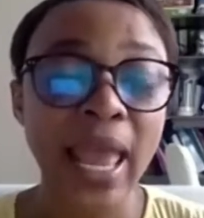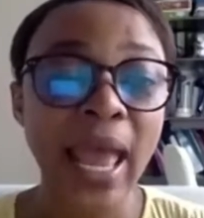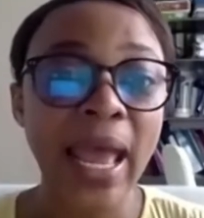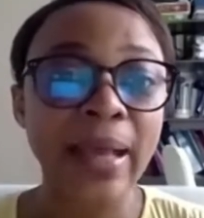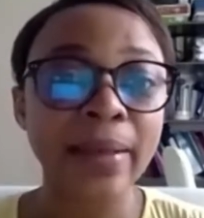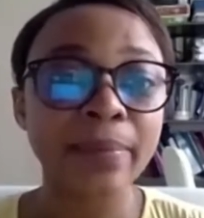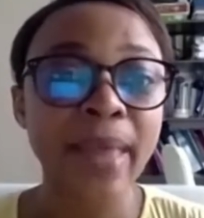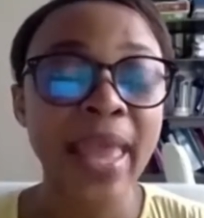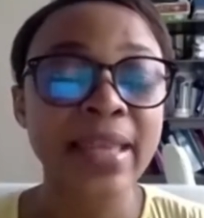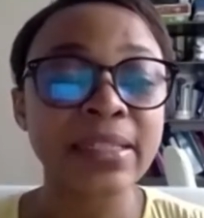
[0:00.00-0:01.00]

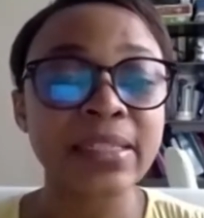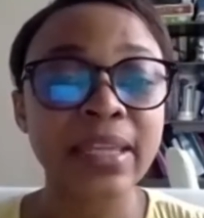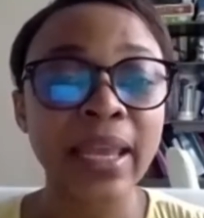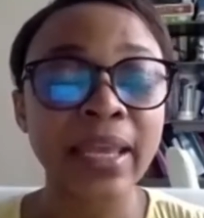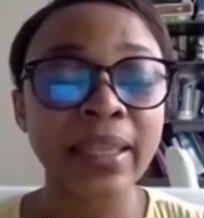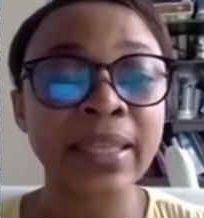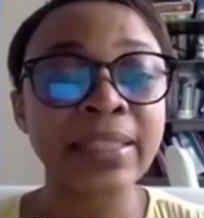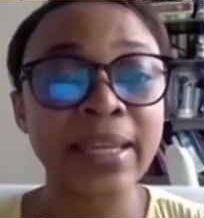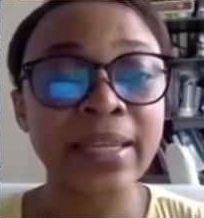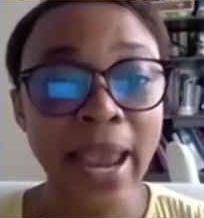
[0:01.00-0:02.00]

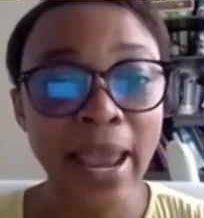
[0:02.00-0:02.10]
It